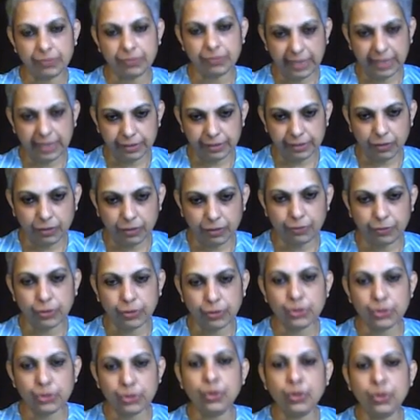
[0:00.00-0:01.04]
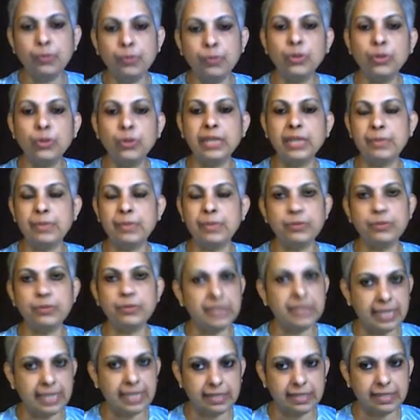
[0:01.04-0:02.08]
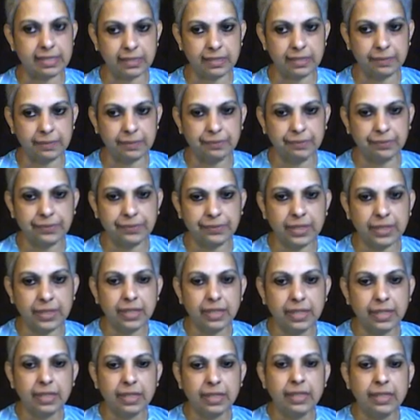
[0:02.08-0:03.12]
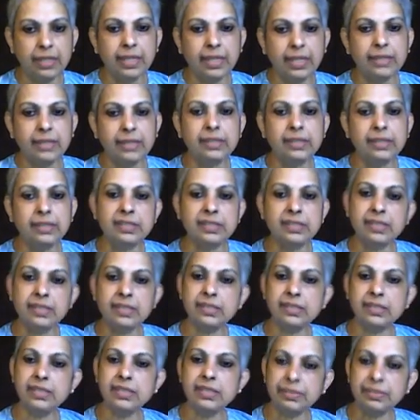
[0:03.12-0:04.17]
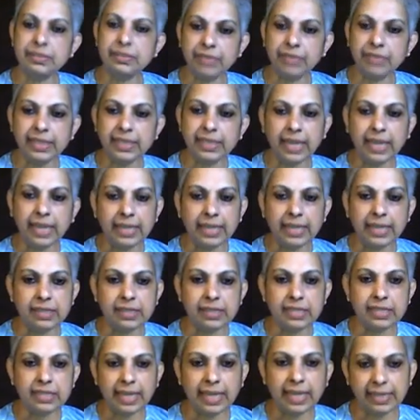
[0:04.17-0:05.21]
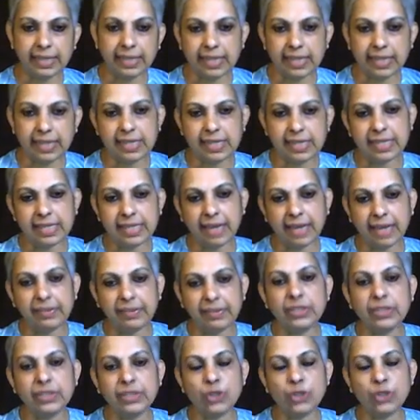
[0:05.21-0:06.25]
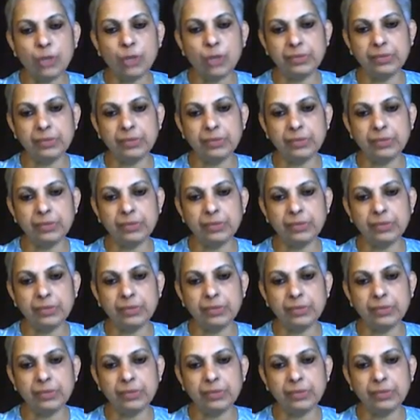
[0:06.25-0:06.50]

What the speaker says: death for two or more types of disaster. The researchers define high-risk areas as having the top